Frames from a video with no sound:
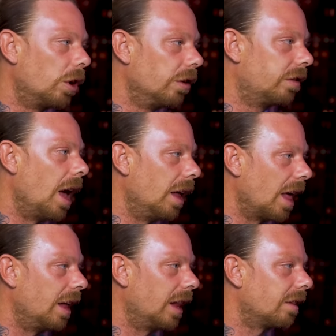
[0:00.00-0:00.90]
because that,
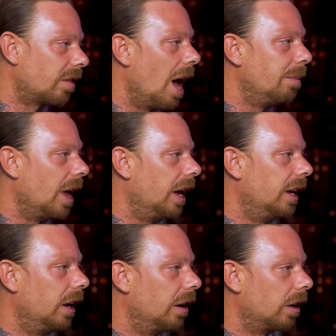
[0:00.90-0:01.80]
that, that, time there
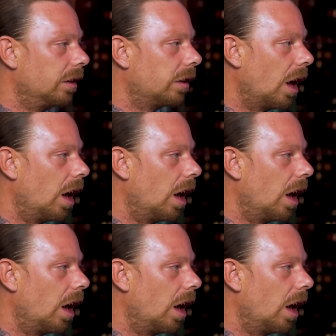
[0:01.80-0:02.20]
in England,